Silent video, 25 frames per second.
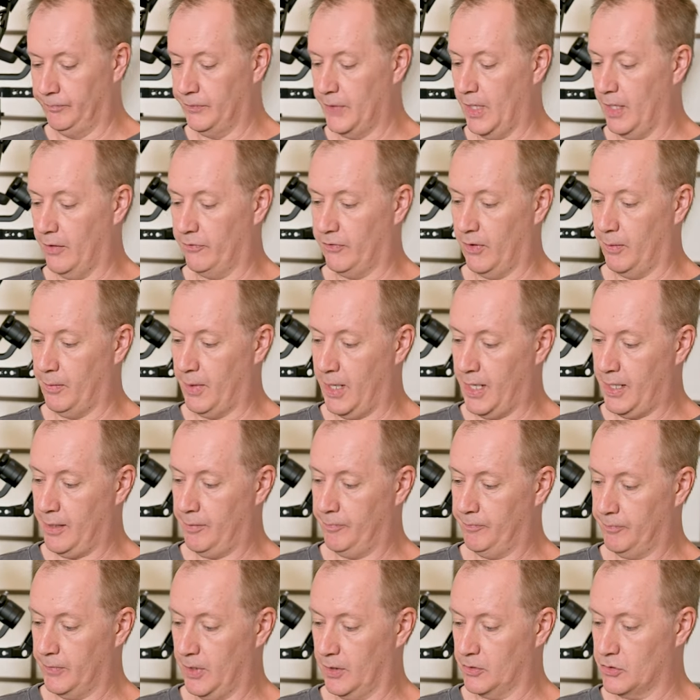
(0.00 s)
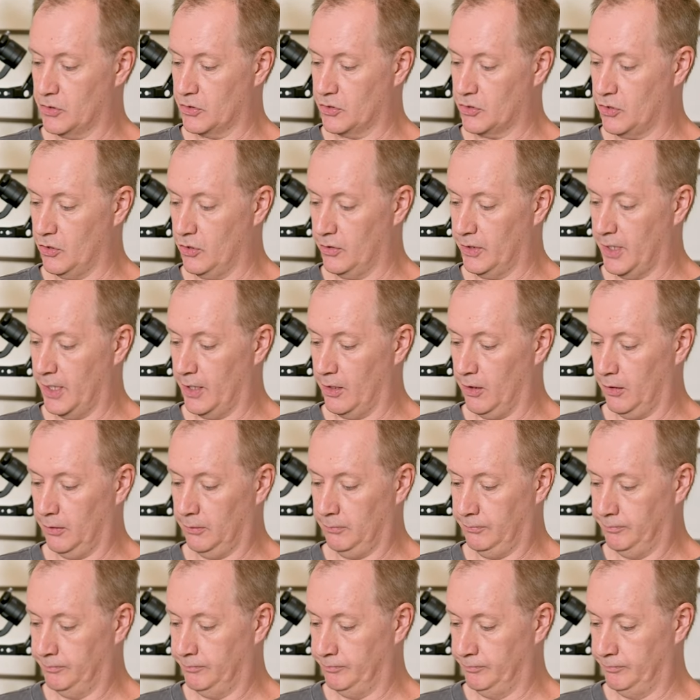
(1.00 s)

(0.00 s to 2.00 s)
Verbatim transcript: now if I may, I just turn that on.